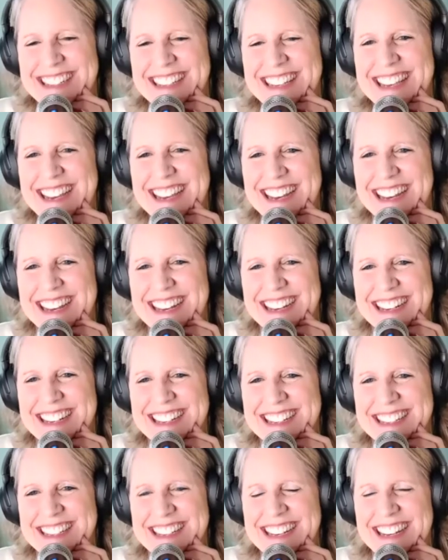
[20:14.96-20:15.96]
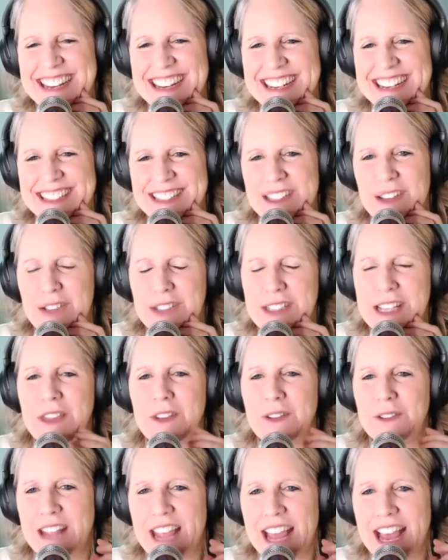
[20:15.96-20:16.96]
yeah, yeah. So
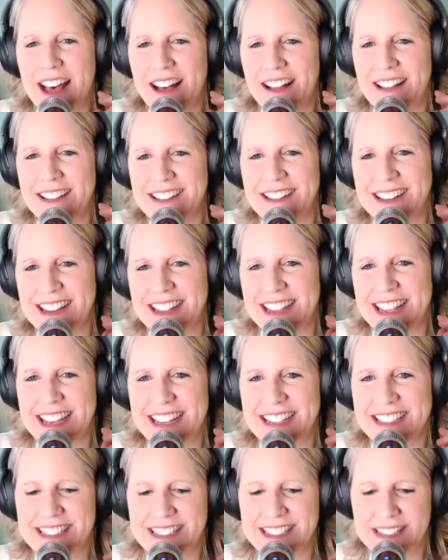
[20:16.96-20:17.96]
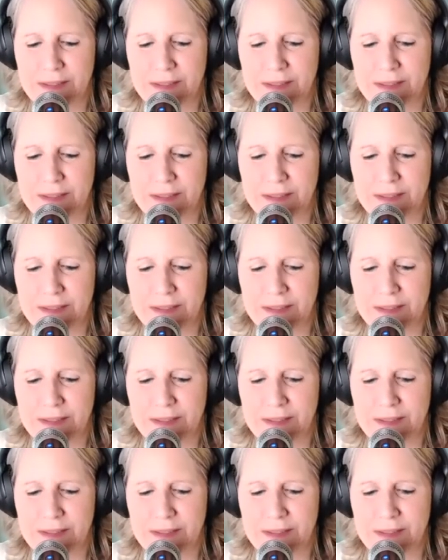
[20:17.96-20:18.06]
Southern Cal, I guess.